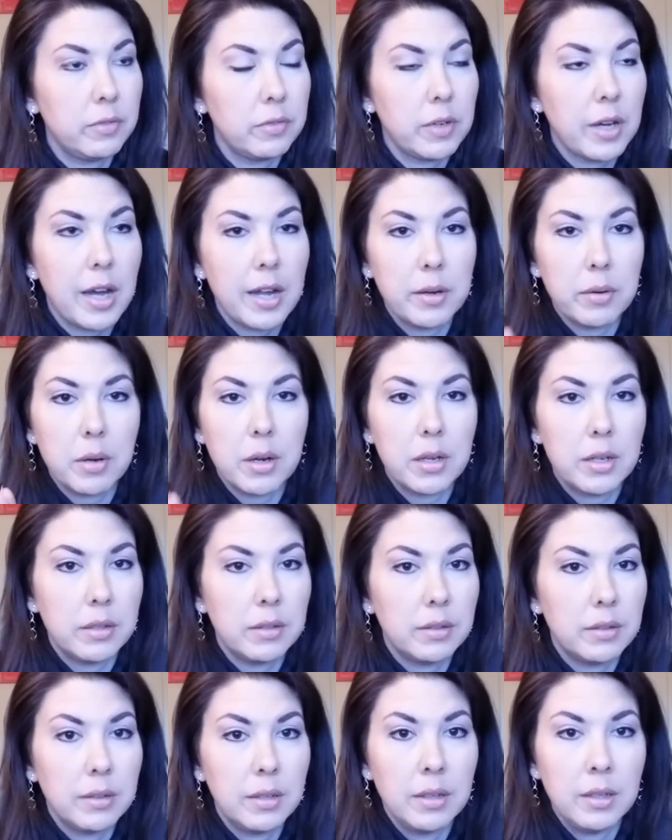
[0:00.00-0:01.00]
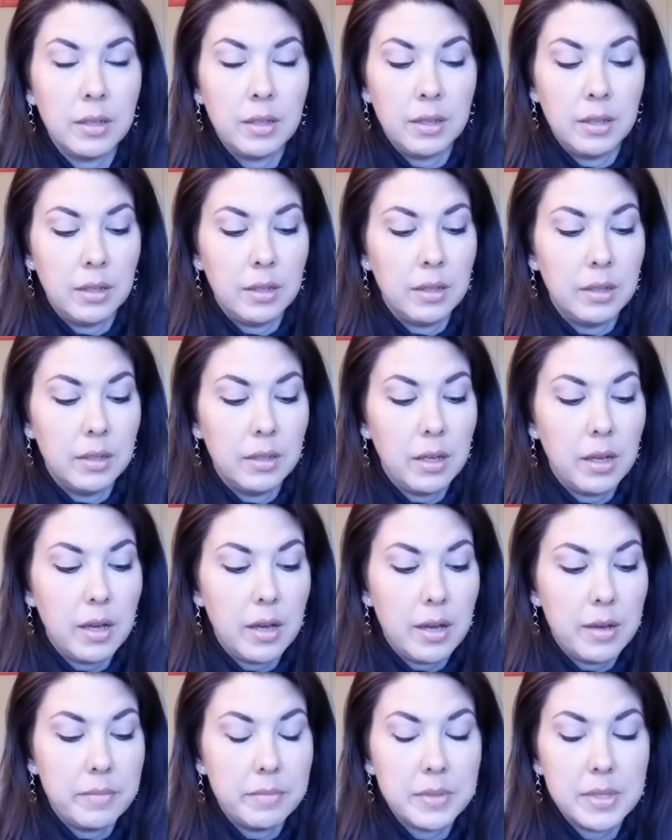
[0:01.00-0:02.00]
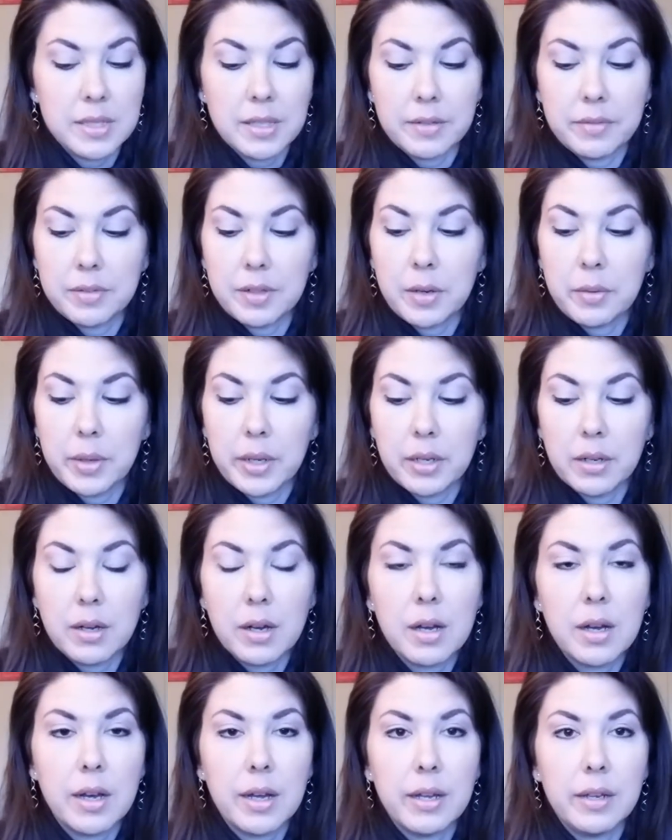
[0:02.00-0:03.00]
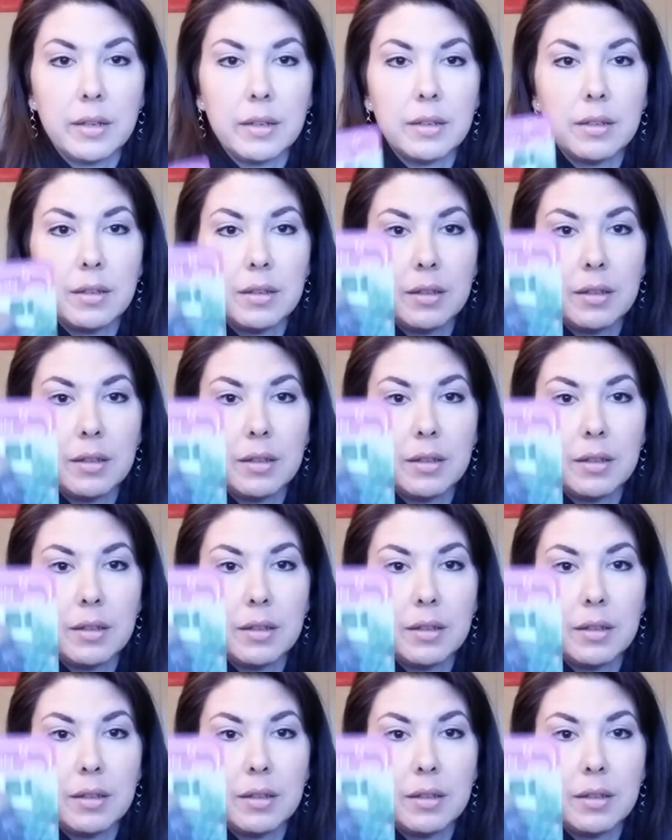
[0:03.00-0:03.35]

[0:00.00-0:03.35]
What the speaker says: Chiron stuff going on,